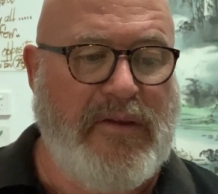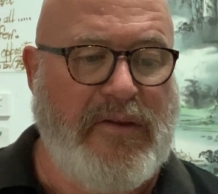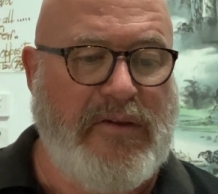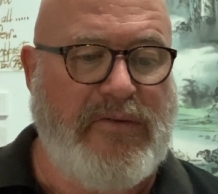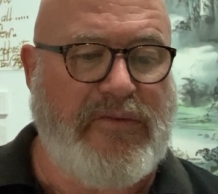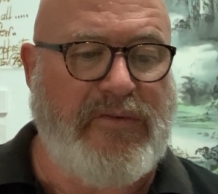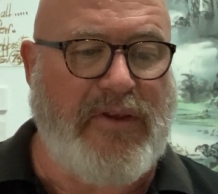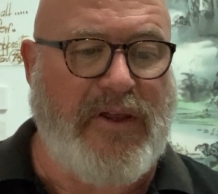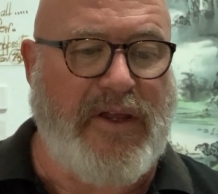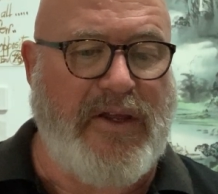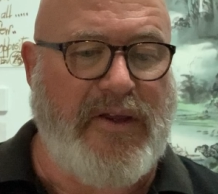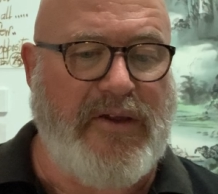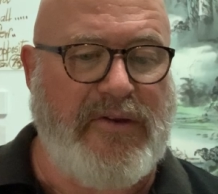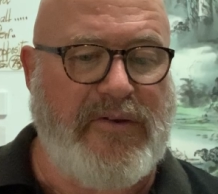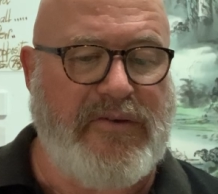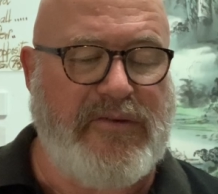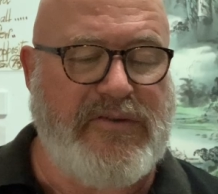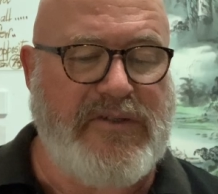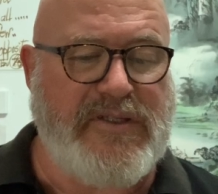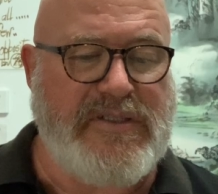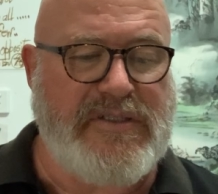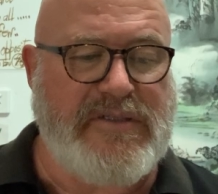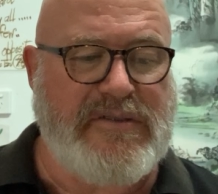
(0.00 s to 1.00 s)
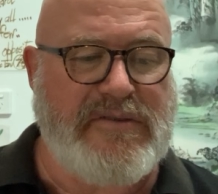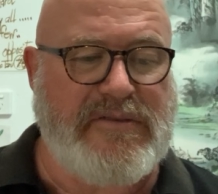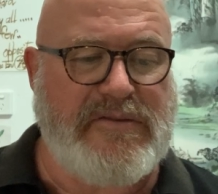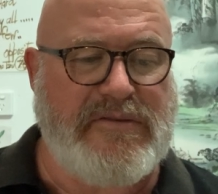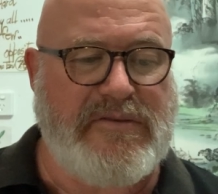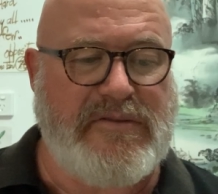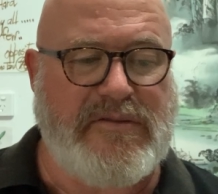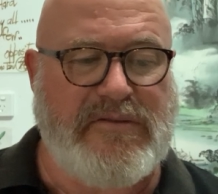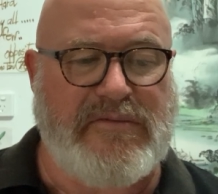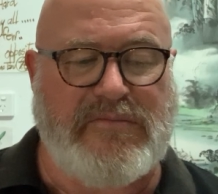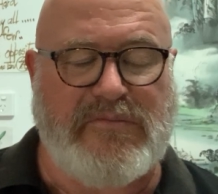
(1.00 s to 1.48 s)
So just
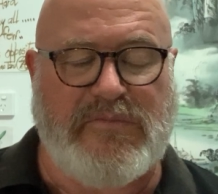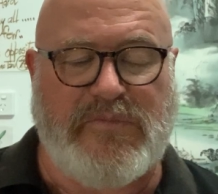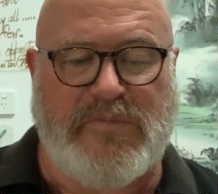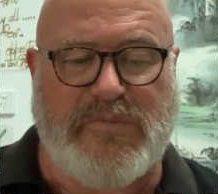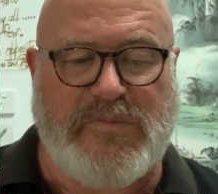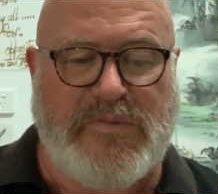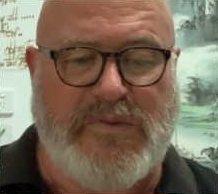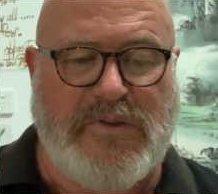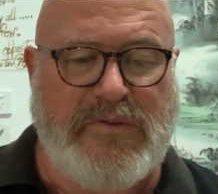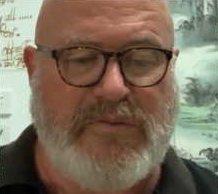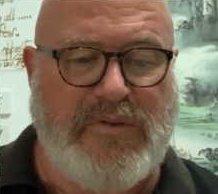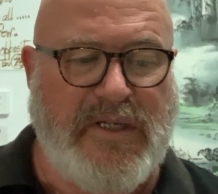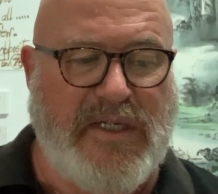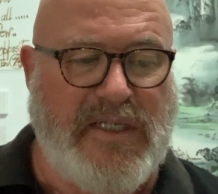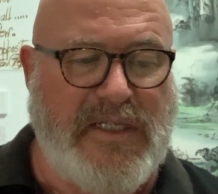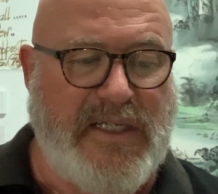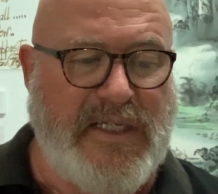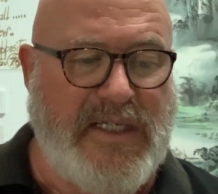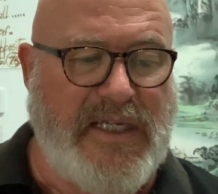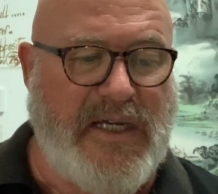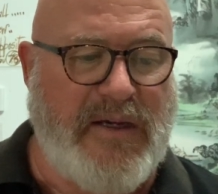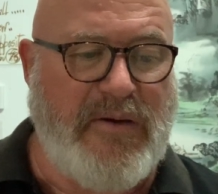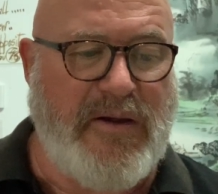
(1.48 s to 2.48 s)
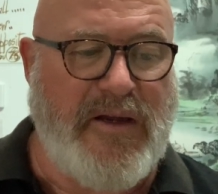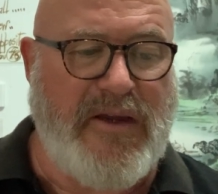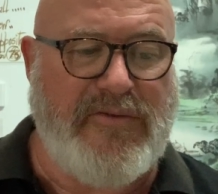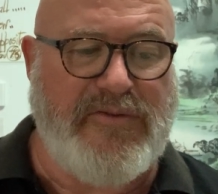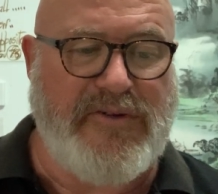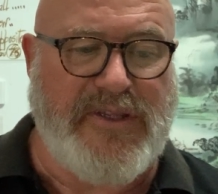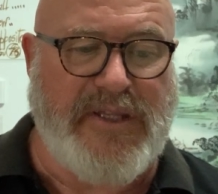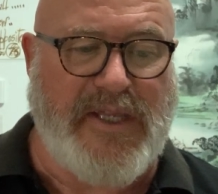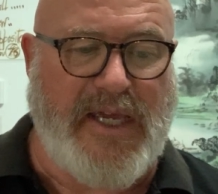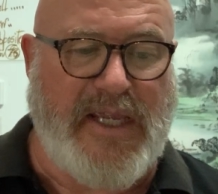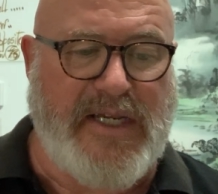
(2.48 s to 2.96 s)
to quickly go
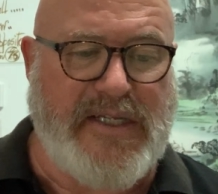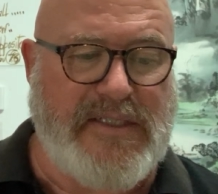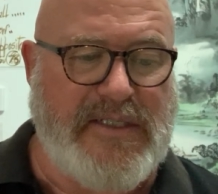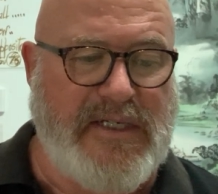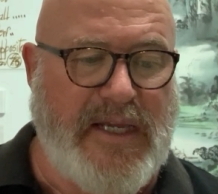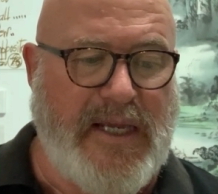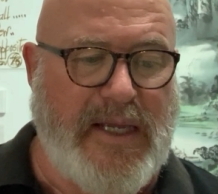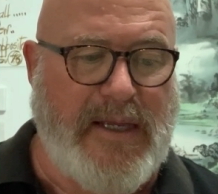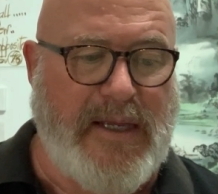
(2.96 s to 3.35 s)
over that,